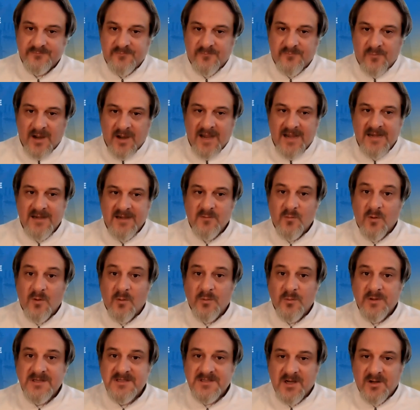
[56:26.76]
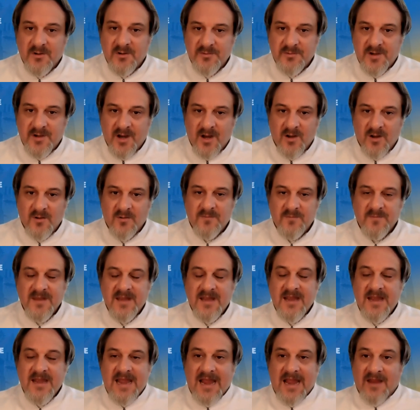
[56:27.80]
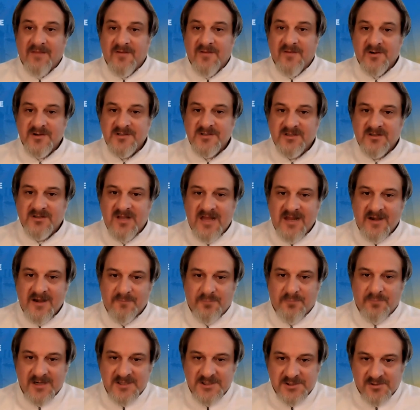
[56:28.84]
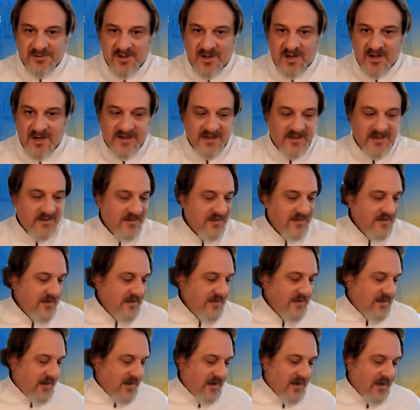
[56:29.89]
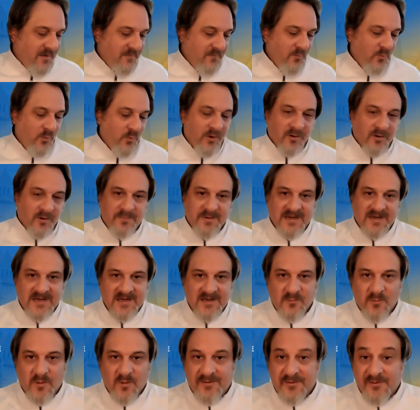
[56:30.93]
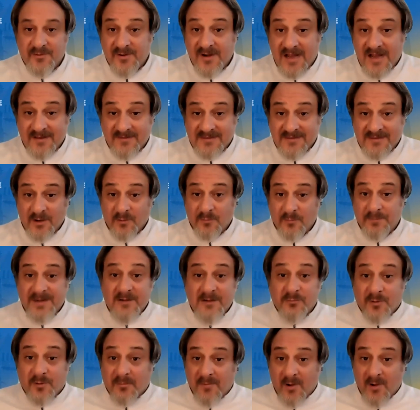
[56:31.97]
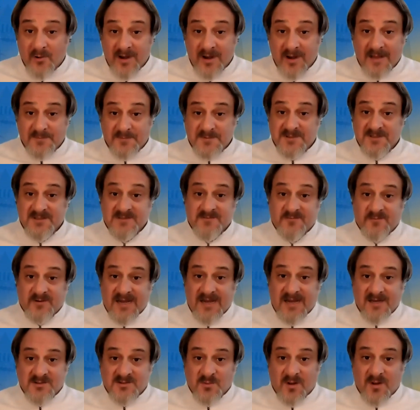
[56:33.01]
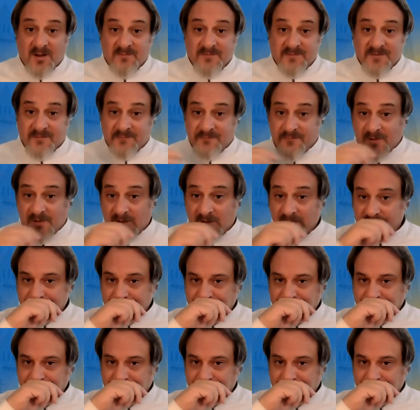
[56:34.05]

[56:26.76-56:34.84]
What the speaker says: right? What we don't know, and there's a lot of pressure on it, will be whether or not there'll be remote options for K-12 in the fall.